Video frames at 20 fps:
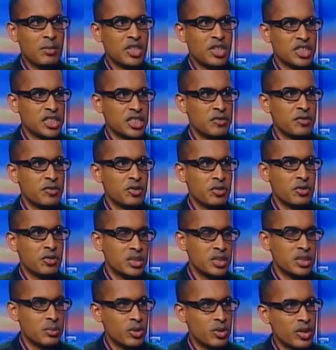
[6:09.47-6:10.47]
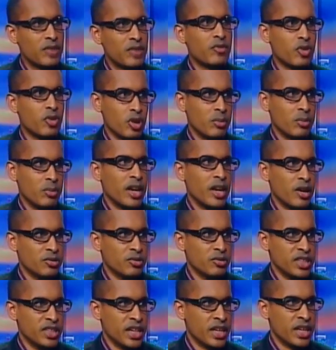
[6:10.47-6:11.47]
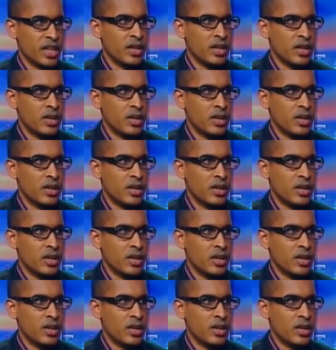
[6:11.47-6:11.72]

be a shift towards more affordable housing,